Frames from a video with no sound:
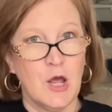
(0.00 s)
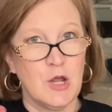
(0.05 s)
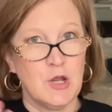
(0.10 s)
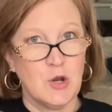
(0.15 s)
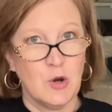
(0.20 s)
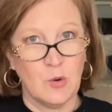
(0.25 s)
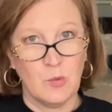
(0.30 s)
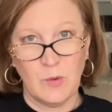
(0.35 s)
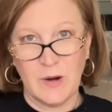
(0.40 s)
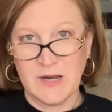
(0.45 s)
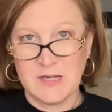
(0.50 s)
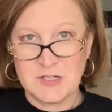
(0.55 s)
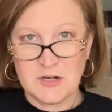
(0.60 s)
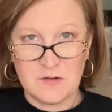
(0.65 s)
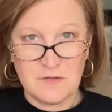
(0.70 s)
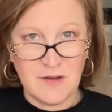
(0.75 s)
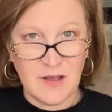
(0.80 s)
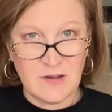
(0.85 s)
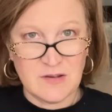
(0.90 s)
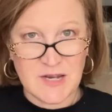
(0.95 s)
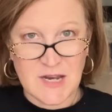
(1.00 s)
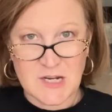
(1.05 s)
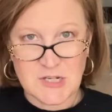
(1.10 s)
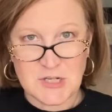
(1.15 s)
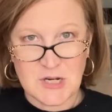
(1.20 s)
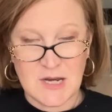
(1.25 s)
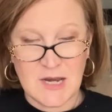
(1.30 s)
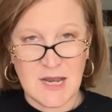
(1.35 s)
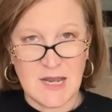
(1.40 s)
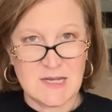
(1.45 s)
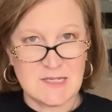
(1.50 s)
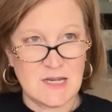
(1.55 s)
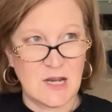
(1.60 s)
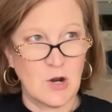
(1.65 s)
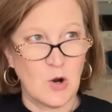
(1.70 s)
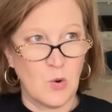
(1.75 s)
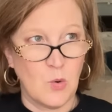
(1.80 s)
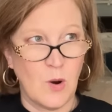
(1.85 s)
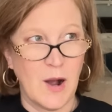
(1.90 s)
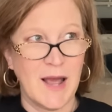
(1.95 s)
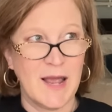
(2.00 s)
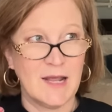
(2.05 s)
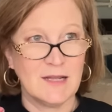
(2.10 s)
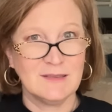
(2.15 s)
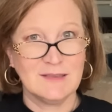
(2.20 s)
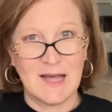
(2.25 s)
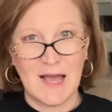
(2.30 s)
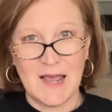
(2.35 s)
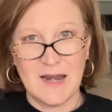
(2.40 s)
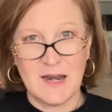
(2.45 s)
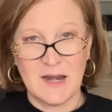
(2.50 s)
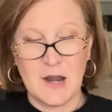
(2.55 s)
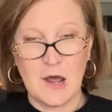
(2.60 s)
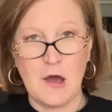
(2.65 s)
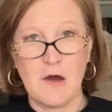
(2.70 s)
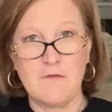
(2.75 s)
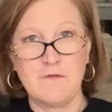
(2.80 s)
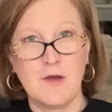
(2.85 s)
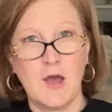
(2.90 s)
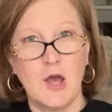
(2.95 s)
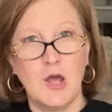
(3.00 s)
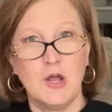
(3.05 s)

your winter foundation isn't quite light enough,